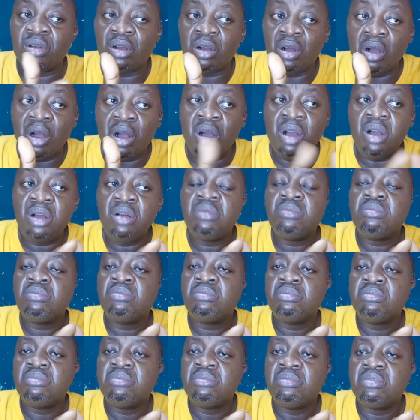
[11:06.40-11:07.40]
or
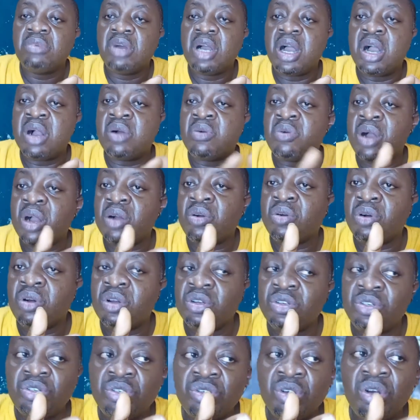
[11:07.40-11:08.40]

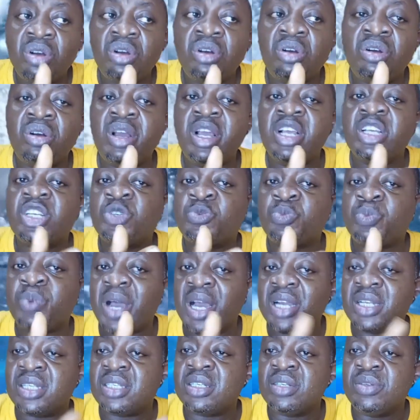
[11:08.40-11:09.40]
aquaculture
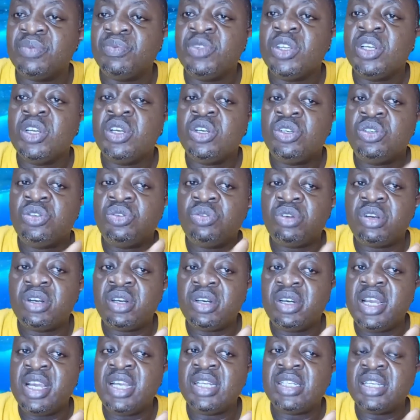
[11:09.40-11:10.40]
expert to
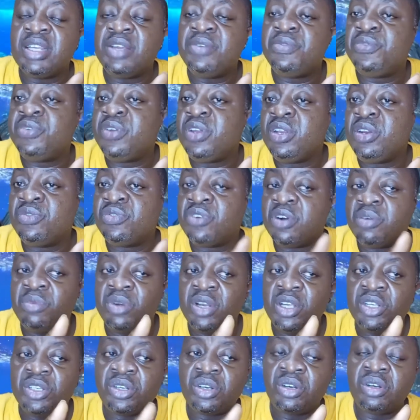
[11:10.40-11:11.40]
create a feed
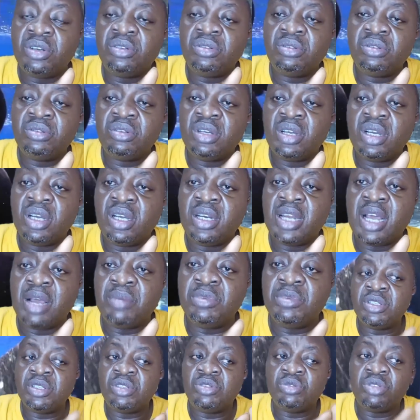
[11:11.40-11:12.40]
formulation, that
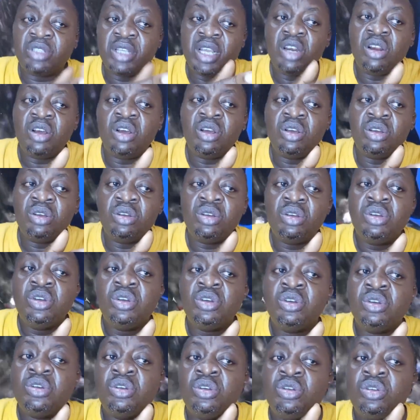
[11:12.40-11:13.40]
to tailor
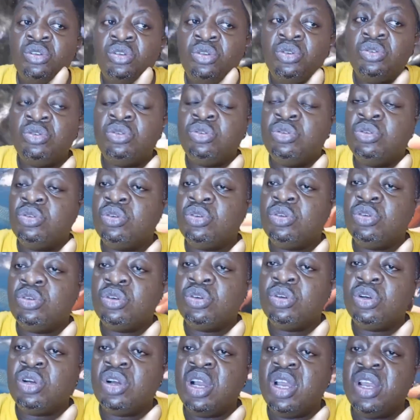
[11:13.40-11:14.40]
you
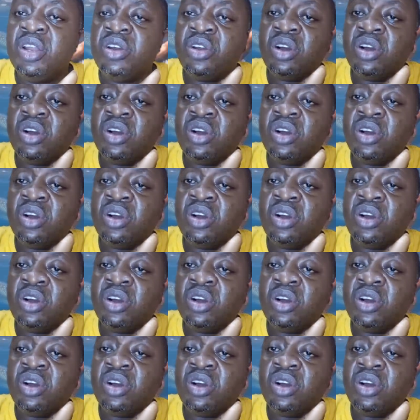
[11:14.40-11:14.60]
in